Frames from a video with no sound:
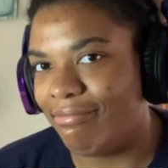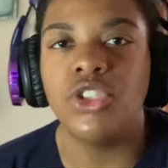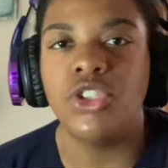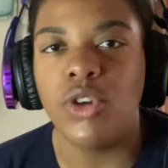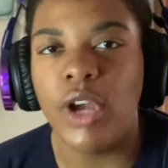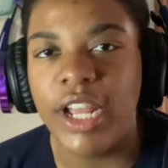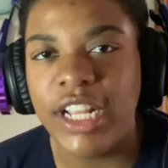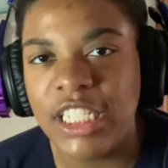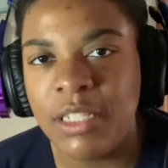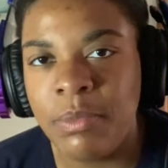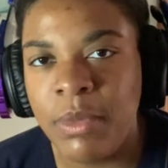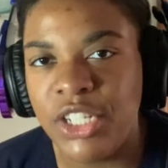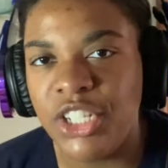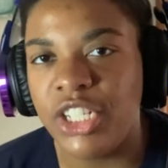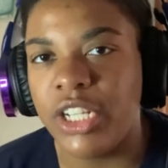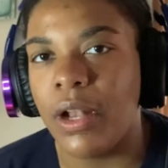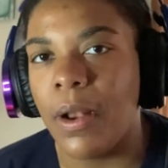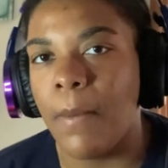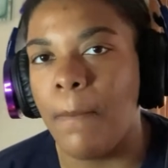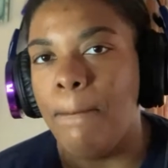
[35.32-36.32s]

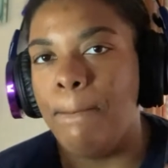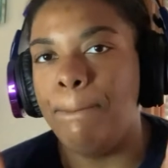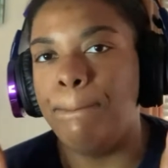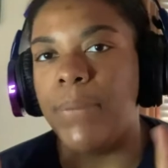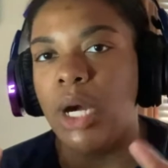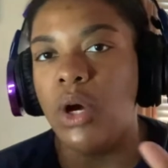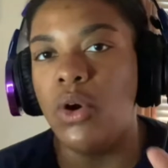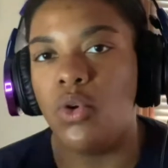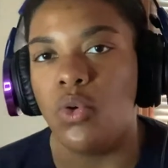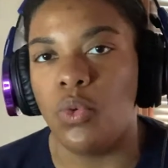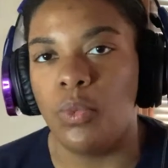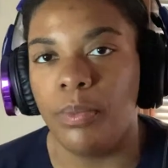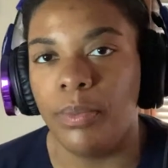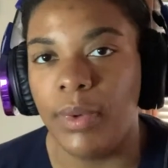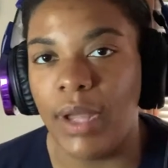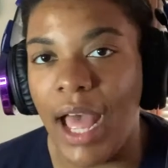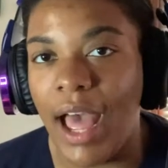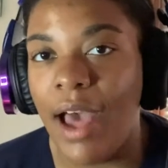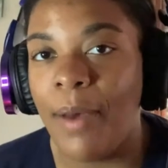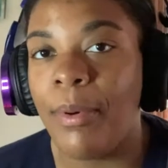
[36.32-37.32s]
Transmission, boom.
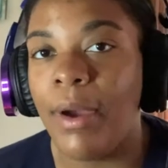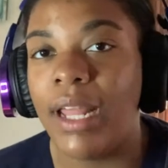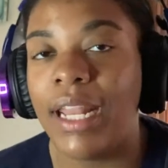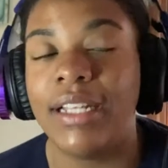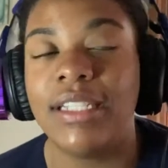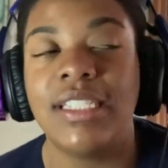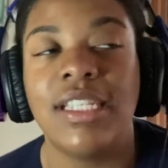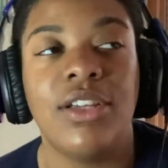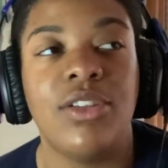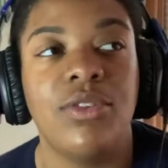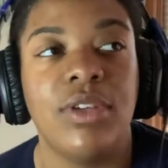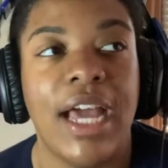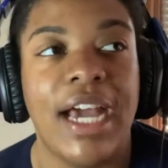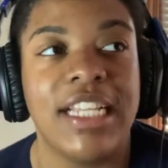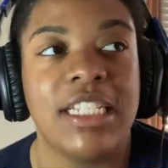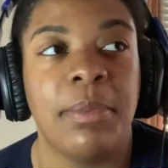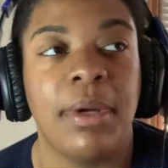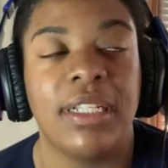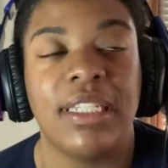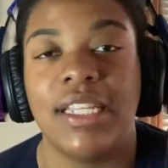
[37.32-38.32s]
I'll probably tell you
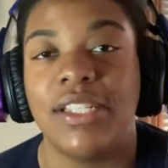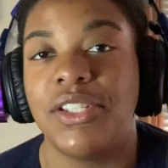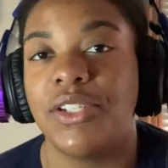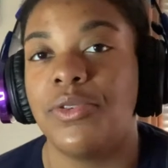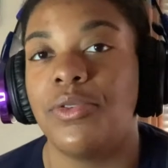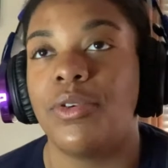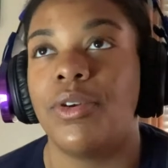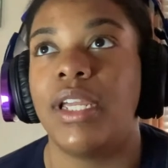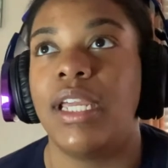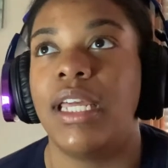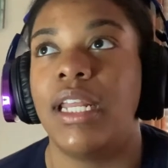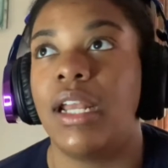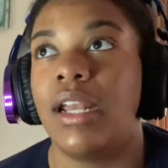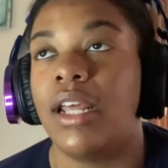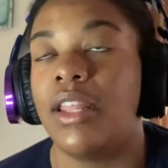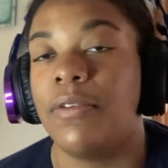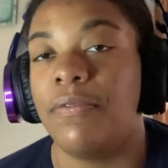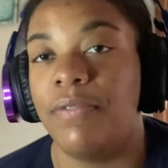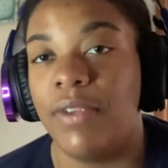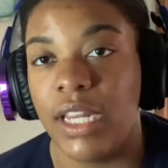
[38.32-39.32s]
guys about that story in
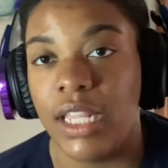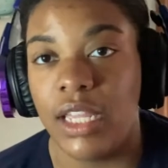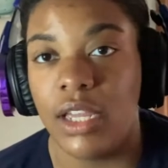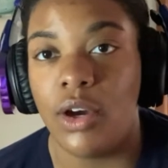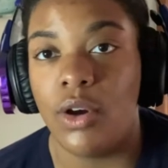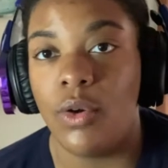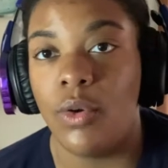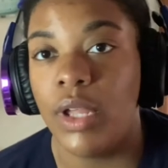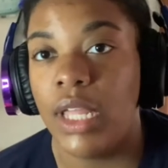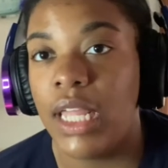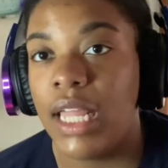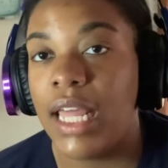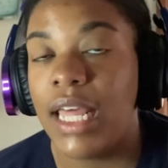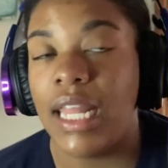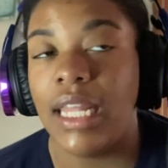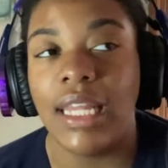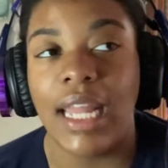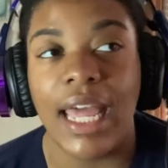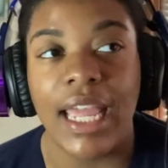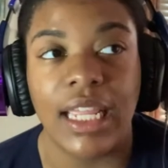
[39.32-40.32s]
another video.
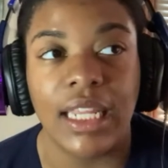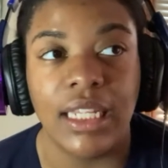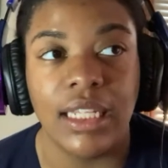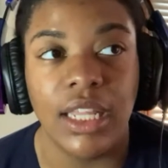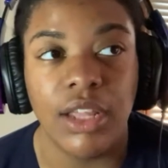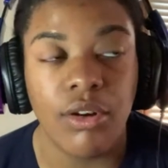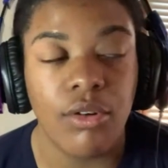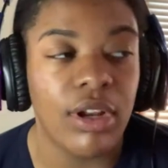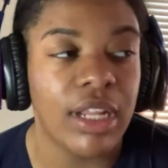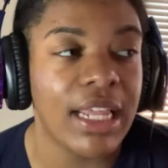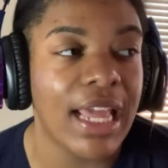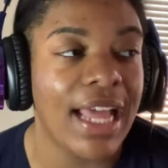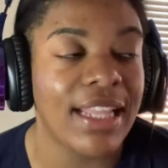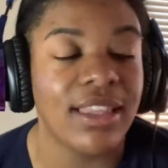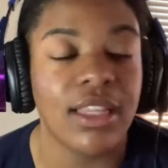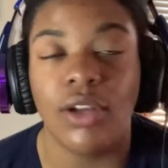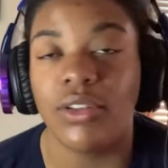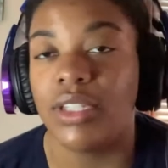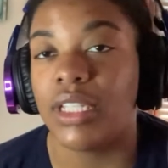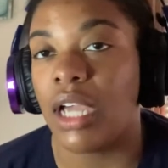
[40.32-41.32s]
Like literally,
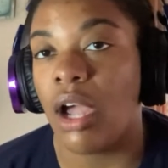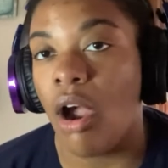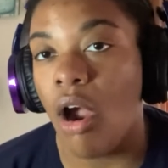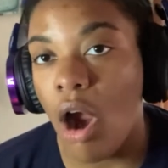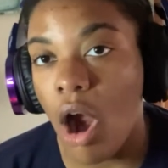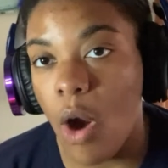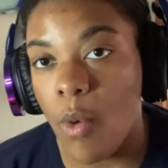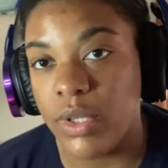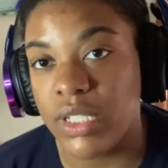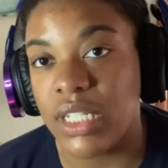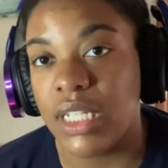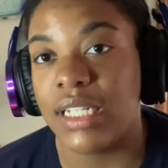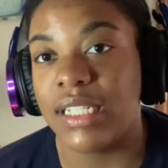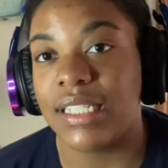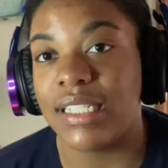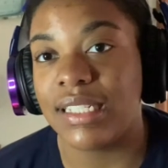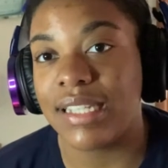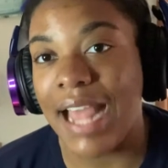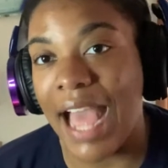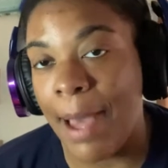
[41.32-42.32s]
I thought the car was
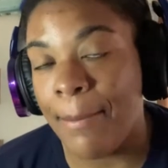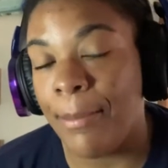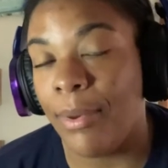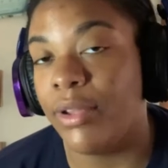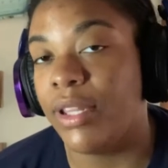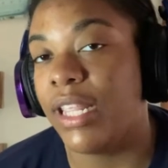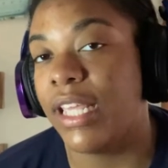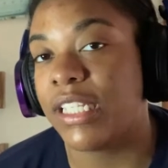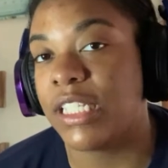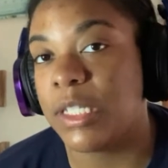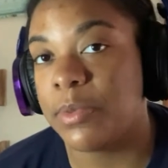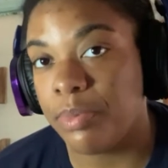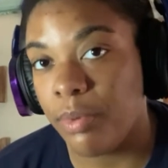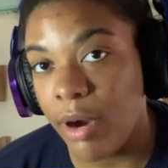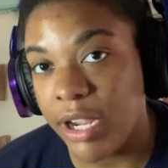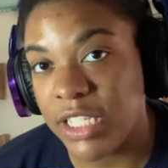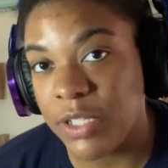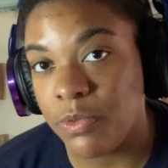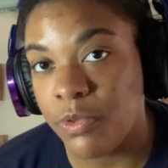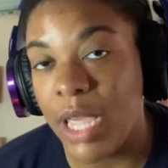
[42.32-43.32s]
gonna stop on the
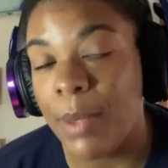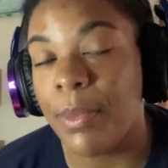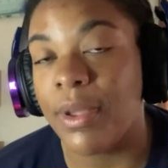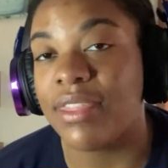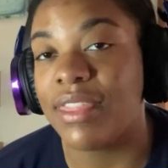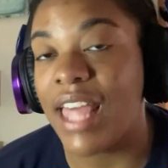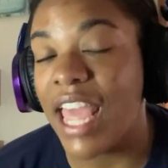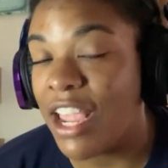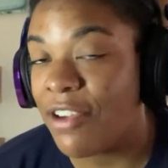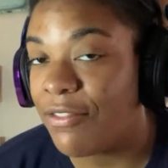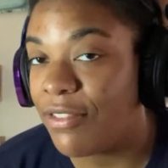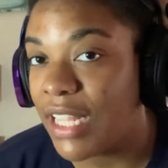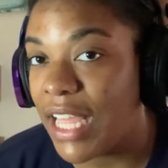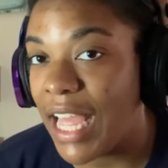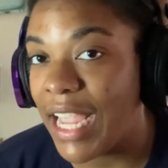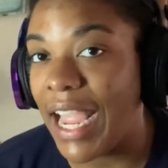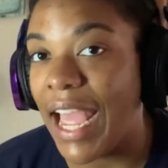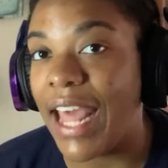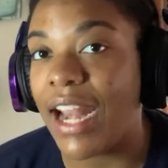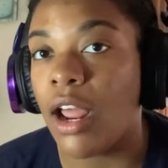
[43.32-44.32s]
expressway, but
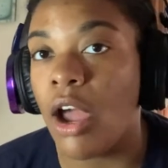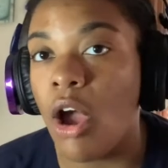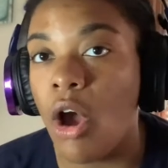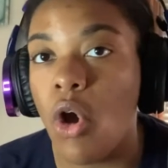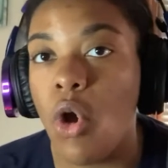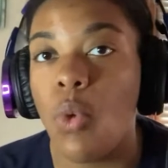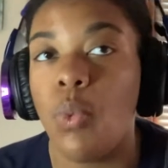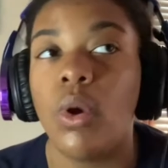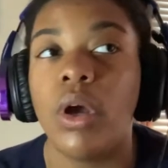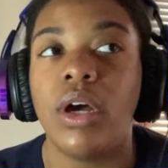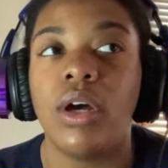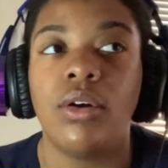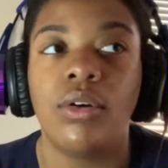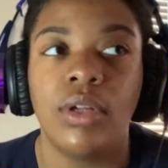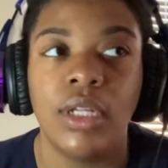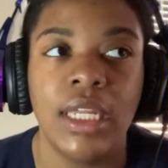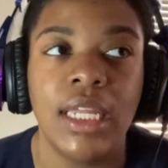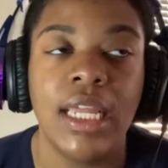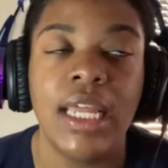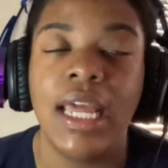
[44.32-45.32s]
thankfully I got home.
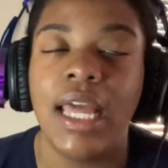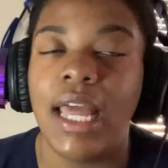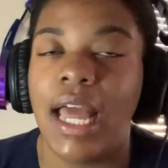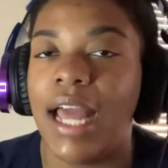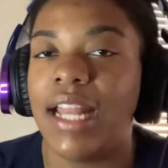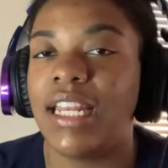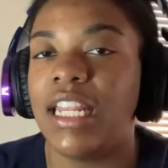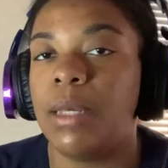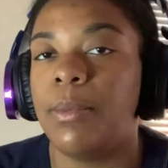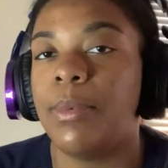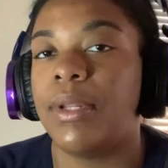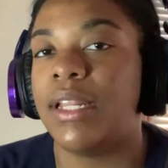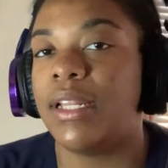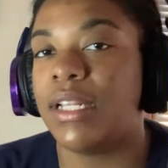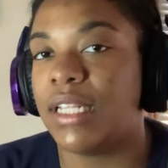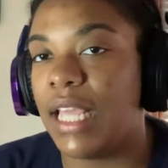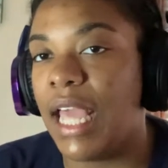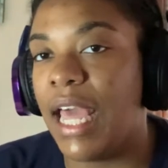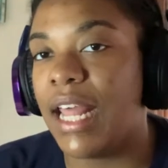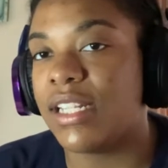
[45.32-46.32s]
Well, I did, but
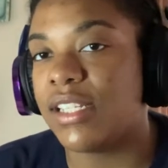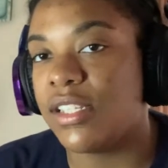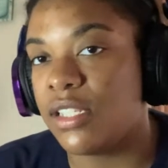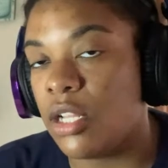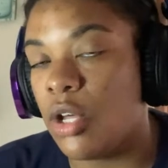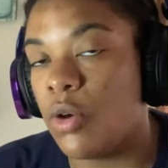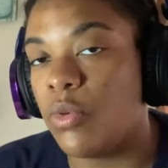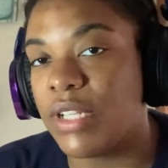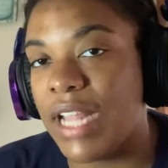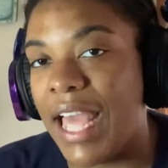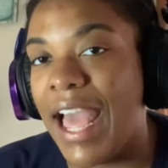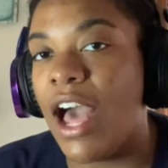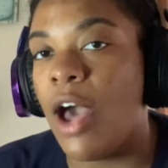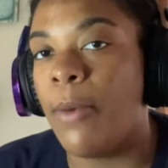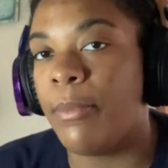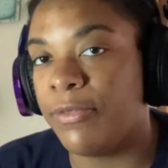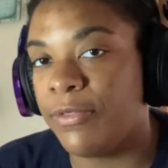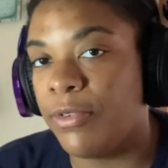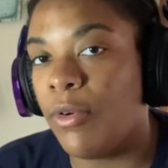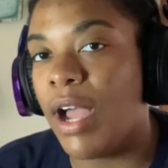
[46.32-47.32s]
it kind of slowed
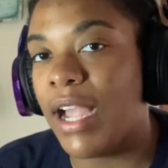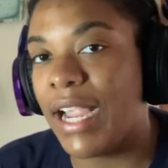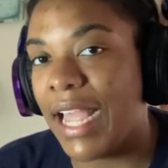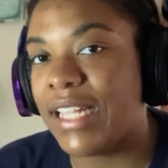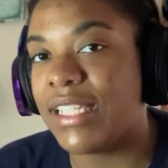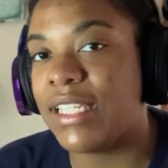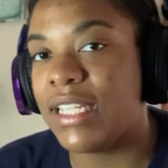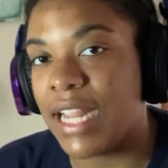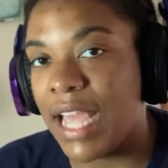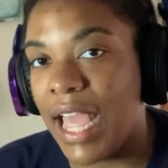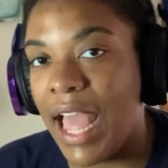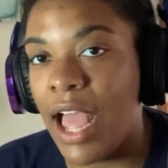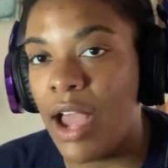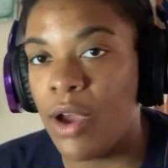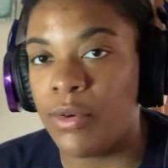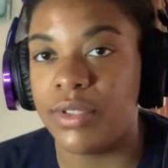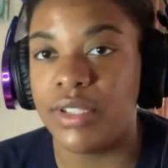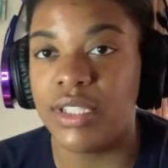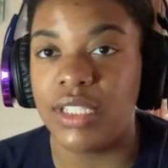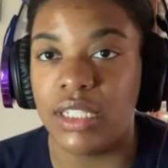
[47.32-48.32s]
down before I got to the
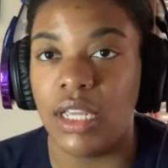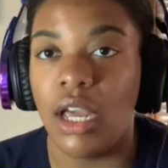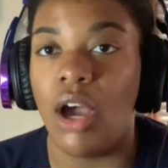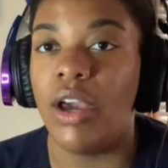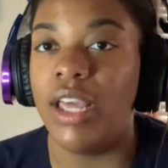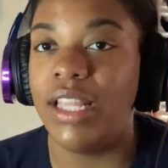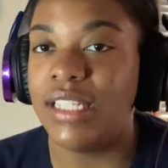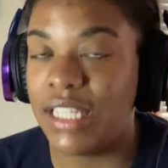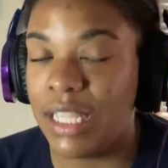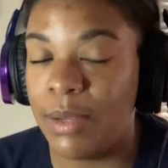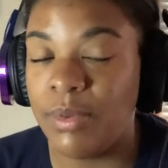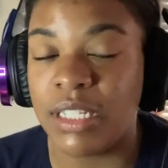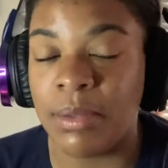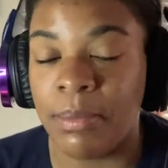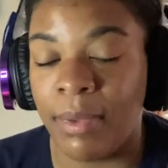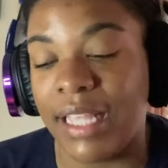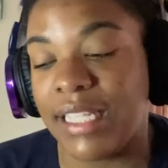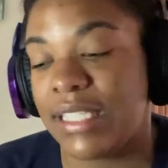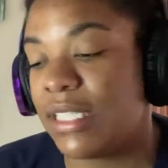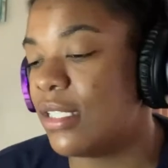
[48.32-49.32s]
house. Y'all, it was
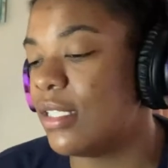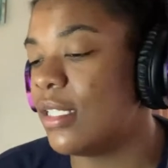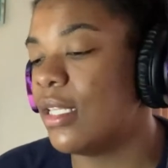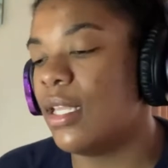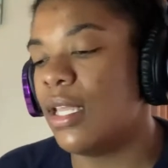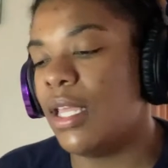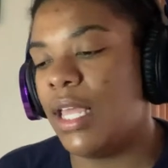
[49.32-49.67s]
a mess.